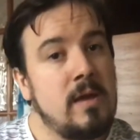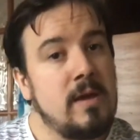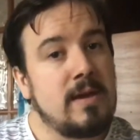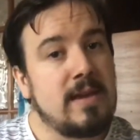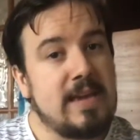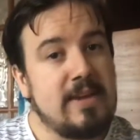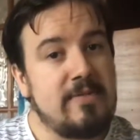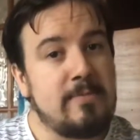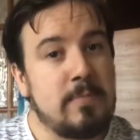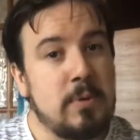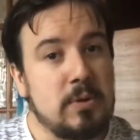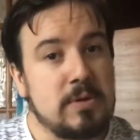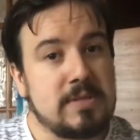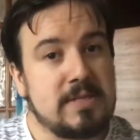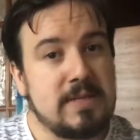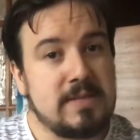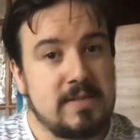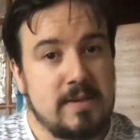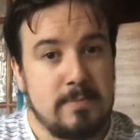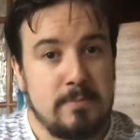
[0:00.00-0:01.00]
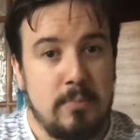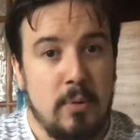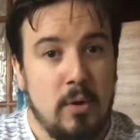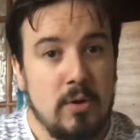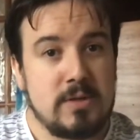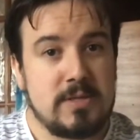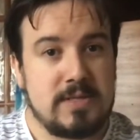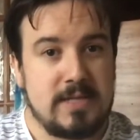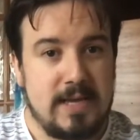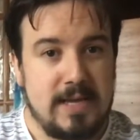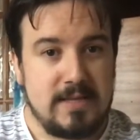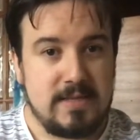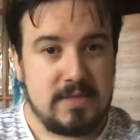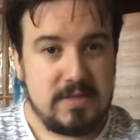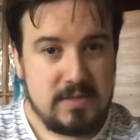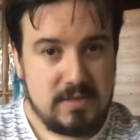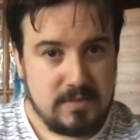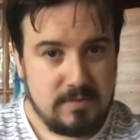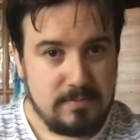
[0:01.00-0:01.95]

gift boxes and box sets,